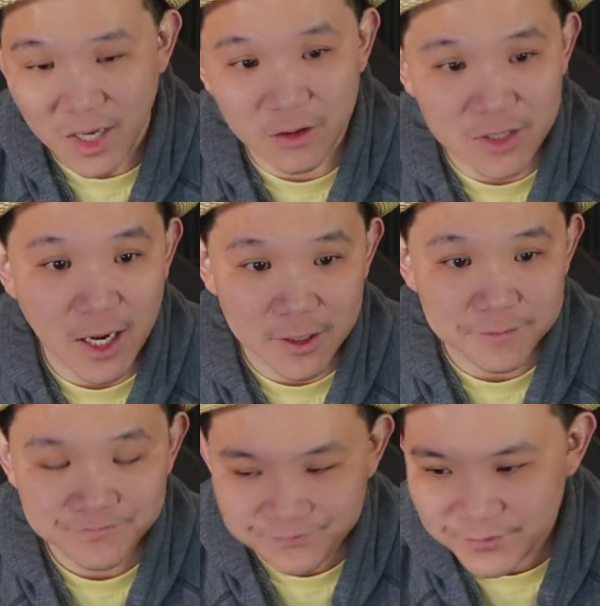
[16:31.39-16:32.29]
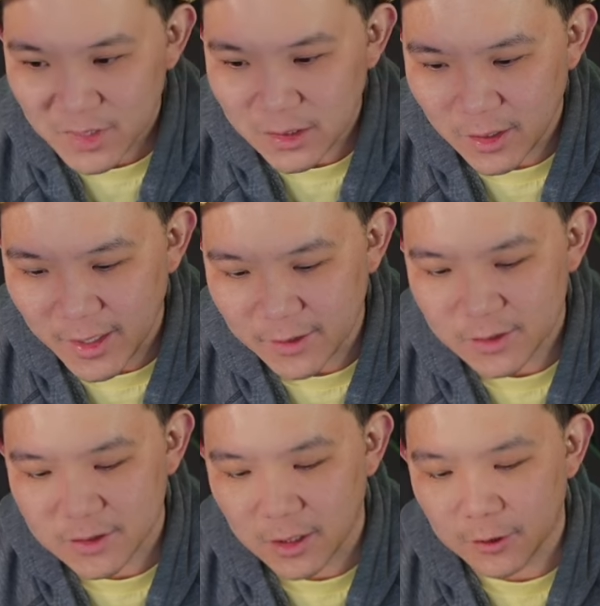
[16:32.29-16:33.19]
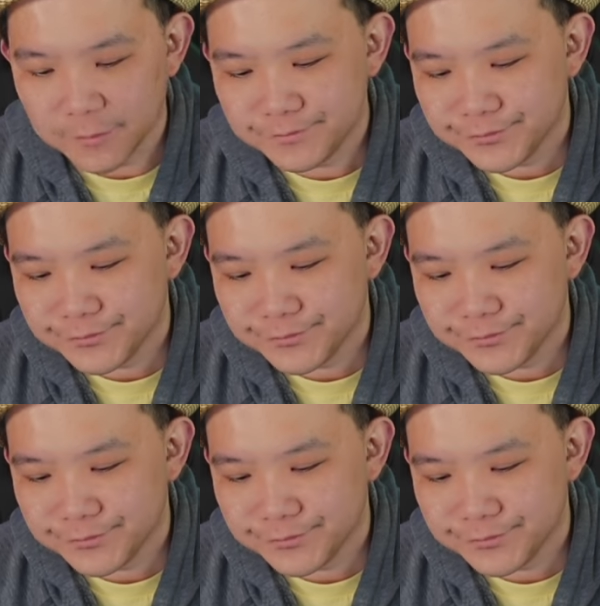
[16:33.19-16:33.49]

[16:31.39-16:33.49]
I'll die. All right. So